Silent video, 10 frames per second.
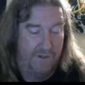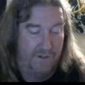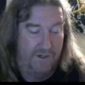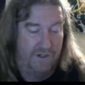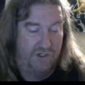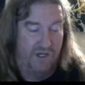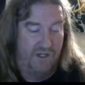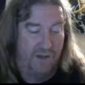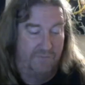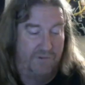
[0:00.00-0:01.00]
I'm
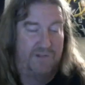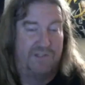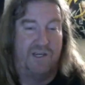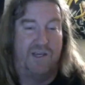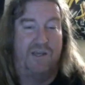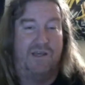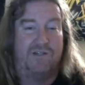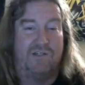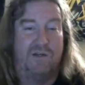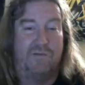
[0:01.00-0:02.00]
going to say it's
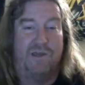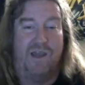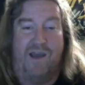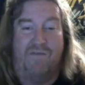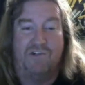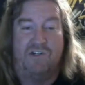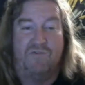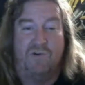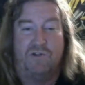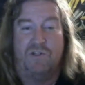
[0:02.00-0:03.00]
going to be average
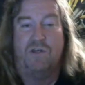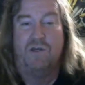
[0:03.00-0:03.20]
difficulty,